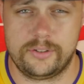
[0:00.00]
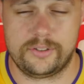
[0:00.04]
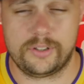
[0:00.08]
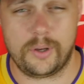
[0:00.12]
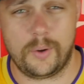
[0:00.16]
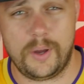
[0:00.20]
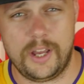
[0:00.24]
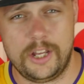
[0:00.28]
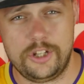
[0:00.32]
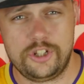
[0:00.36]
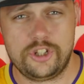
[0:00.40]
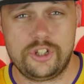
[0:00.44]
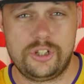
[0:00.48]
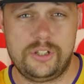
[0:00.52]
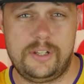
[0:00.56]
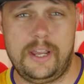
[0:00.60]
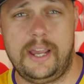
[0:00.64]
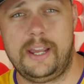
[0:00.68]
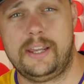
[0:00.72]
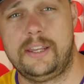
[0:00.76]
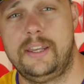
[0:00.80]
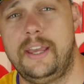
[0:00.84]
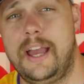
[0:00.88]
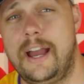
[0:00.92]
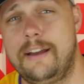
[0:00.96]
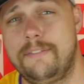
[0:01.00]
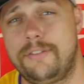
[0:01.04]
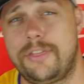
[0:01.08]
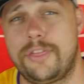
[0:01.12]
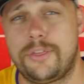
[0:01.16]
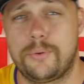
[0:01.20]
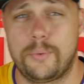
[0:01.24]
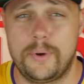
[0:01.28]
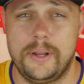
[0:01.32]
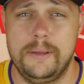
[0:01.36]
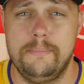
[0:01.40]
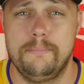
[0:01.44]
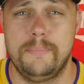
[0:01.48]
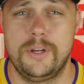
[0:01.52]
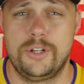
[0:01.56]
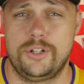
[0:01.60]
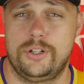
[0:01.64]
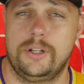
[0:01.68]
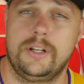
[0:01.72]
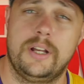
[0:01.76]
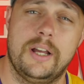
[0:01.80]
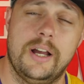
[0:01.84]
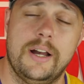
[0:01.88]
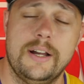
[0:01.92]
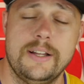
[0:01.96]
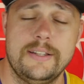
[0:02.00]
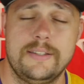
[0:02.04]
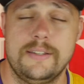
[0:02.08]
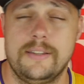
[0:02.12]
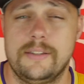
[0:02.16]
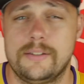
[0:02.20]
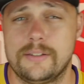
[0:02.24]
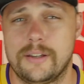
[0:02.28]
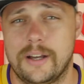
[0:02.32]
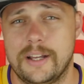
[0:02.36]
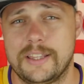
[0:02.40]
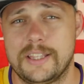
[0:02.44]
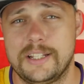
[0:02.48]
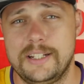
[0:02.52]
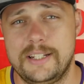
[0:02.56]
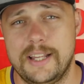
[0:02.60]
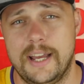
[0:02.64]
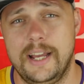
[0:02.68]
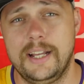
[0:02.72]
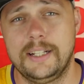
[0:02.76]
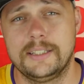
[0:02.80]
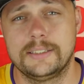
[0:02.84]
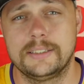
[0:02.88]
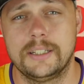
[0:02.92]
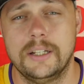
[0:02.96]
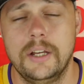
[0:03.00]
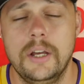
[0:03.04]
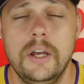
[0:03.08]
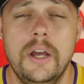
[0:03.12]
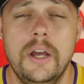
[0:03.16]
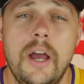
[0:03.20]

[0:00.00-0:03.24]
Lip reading: So each deck, you have 3 mission cards inside the decks,